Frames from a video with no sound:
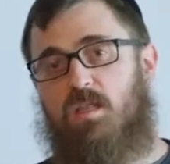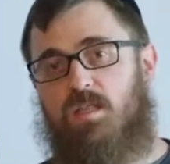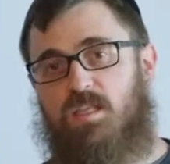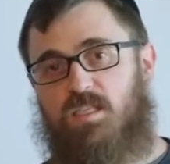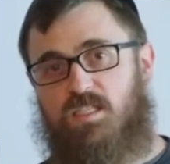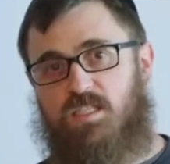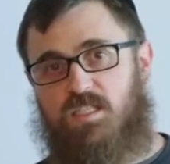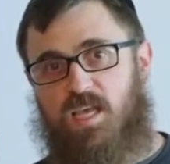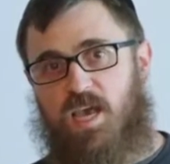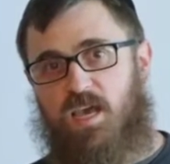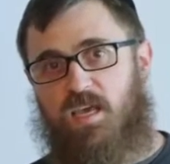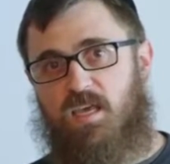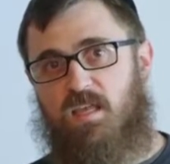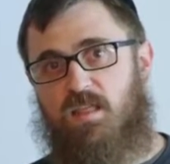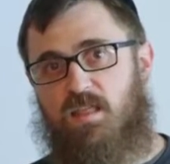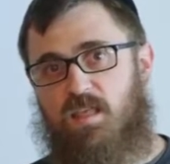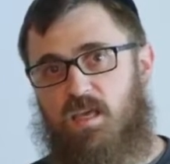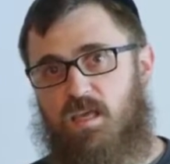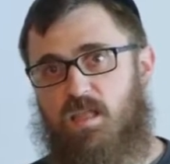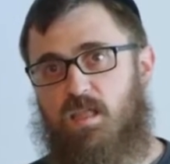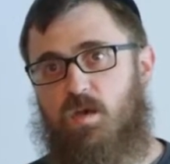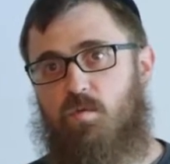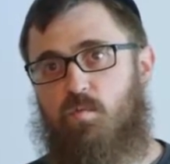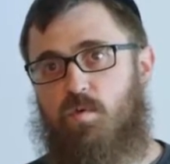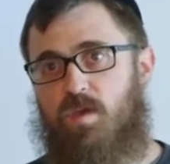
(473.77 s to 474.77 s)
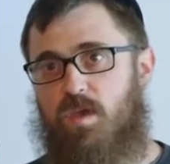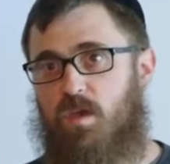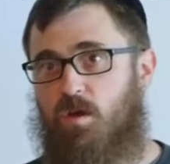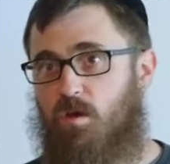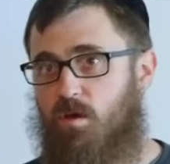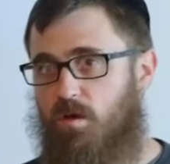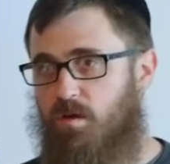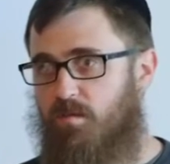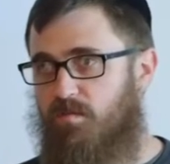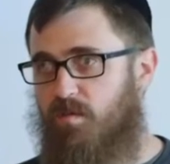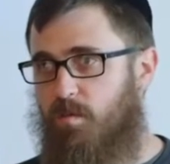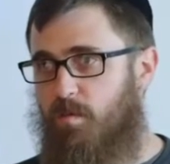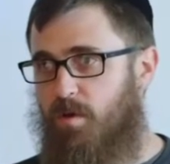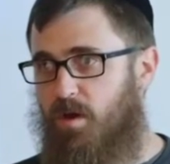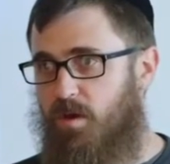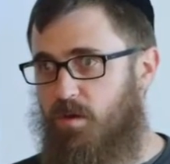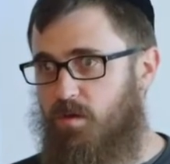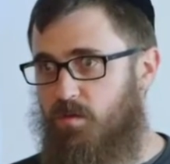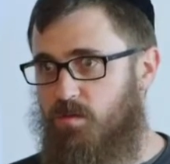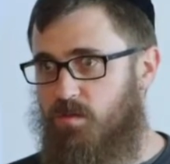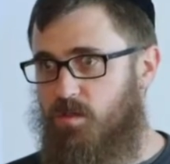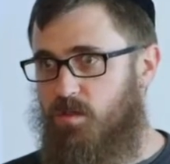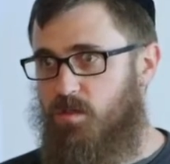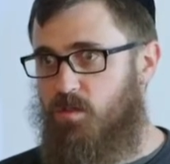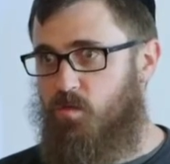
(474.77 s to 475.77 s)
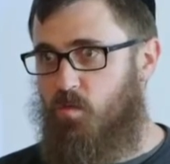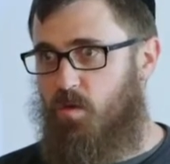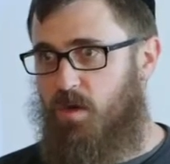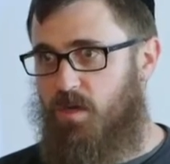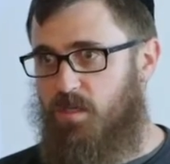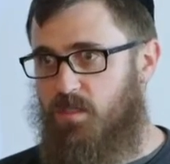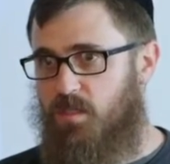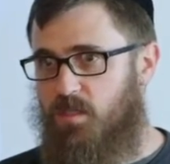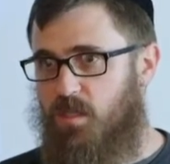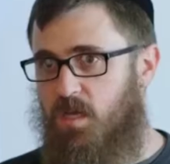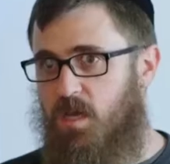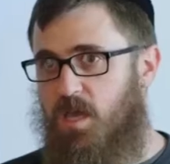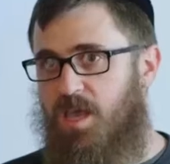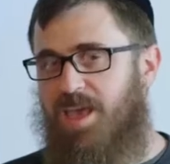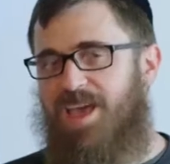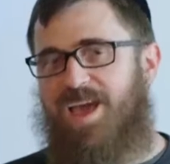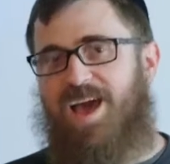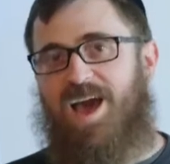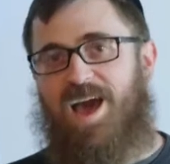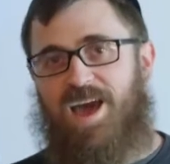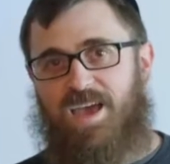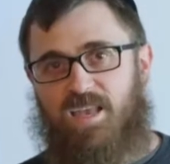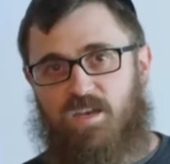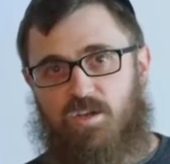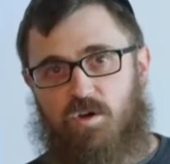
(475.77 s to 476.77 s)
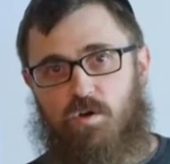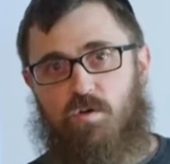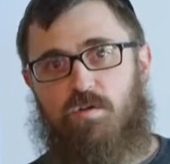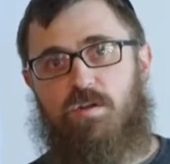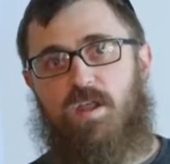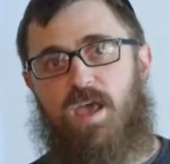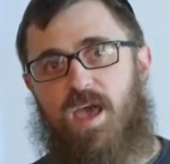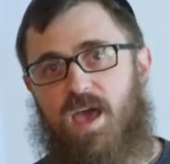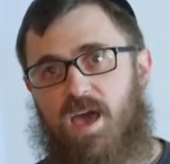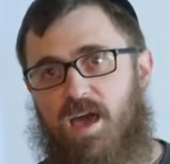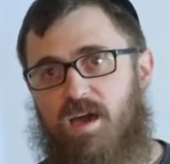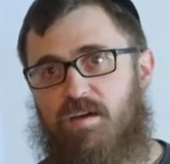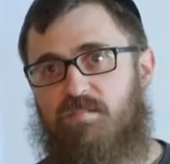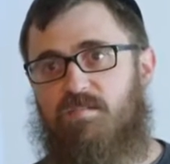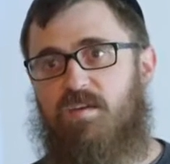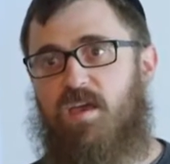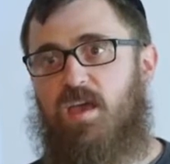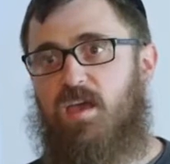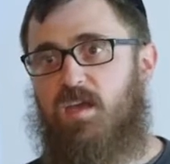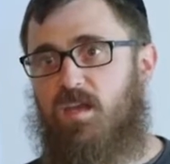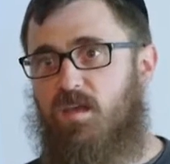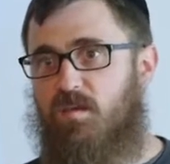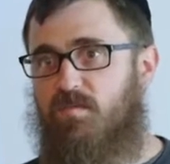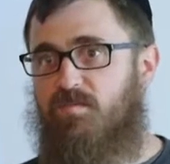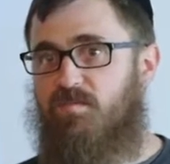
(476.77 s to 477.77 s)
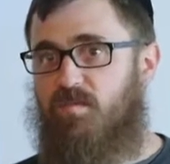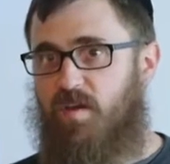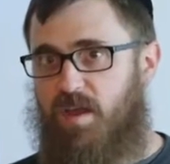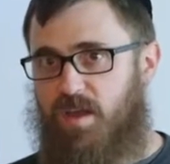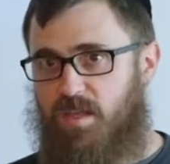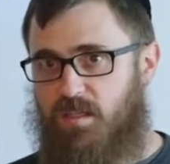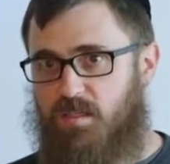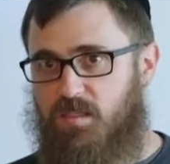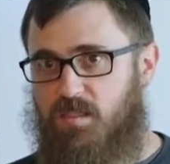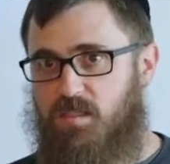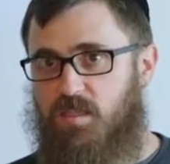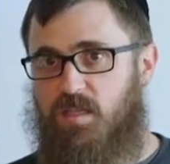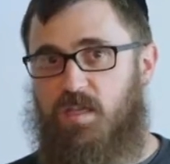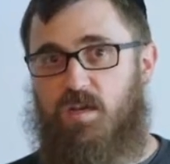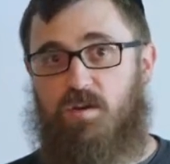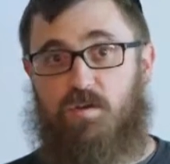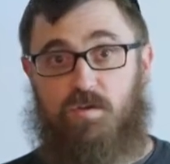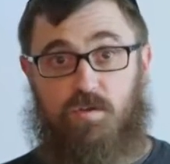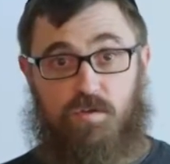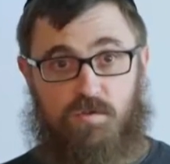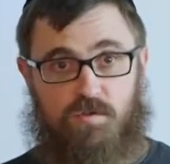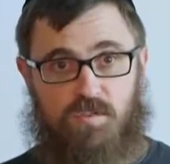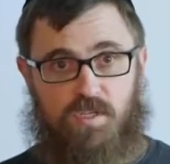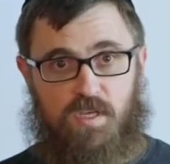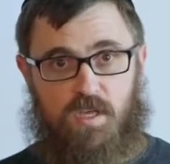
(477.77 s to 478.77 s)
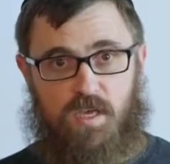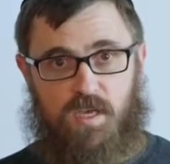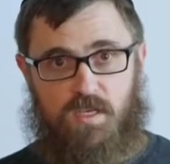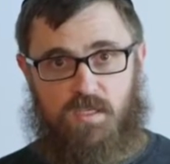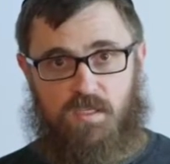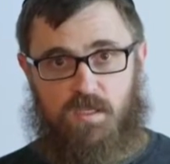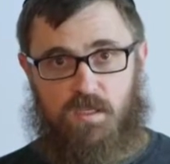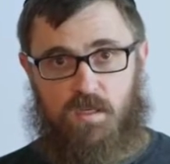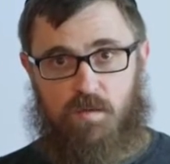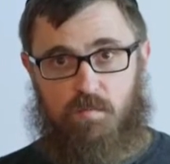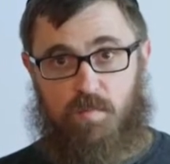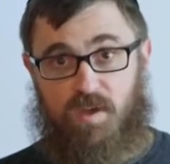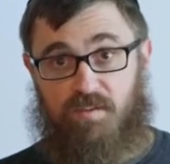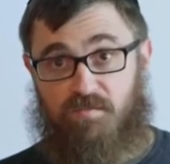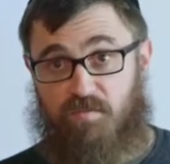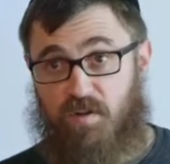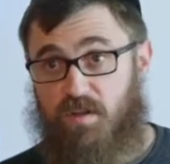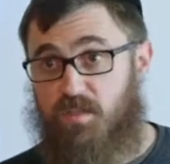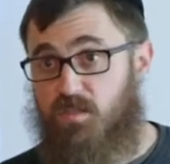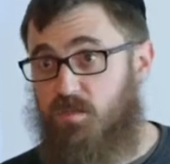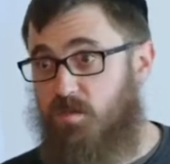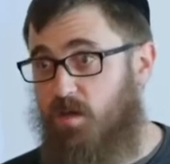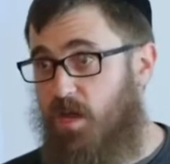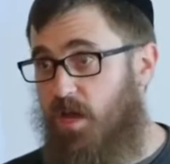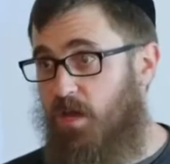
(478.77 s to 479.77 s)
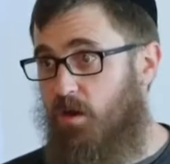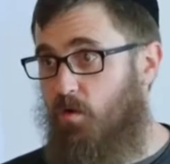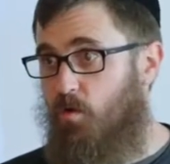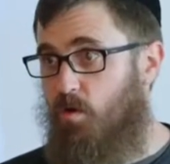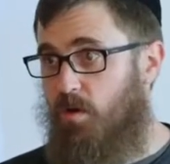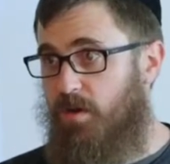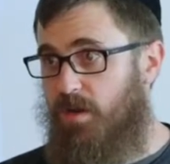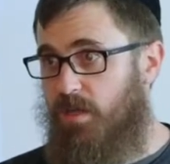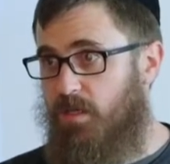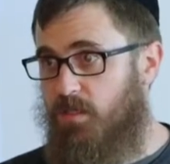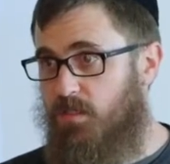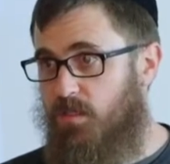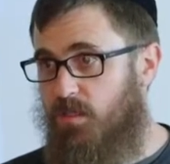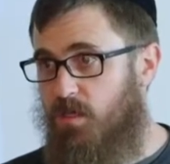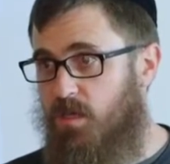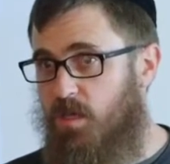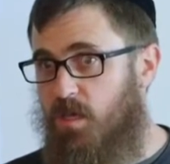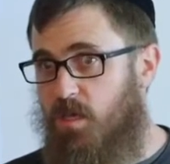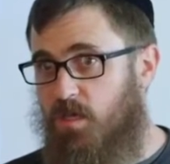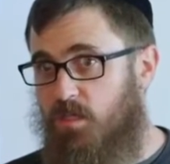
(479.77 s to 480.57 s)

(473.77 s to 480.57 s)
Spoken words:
The second thing that we heard from our users was, I don't have any friends that are using it. My friends are not on it.